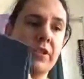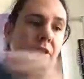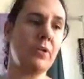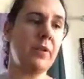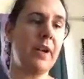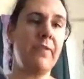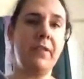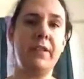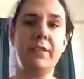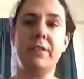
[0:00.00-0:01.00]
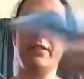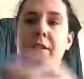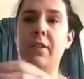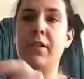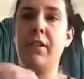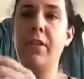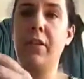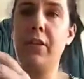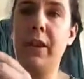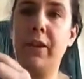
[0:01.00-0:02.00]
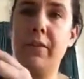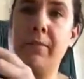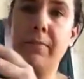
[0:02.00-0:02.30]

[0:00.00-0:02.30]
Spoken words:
so have this on there.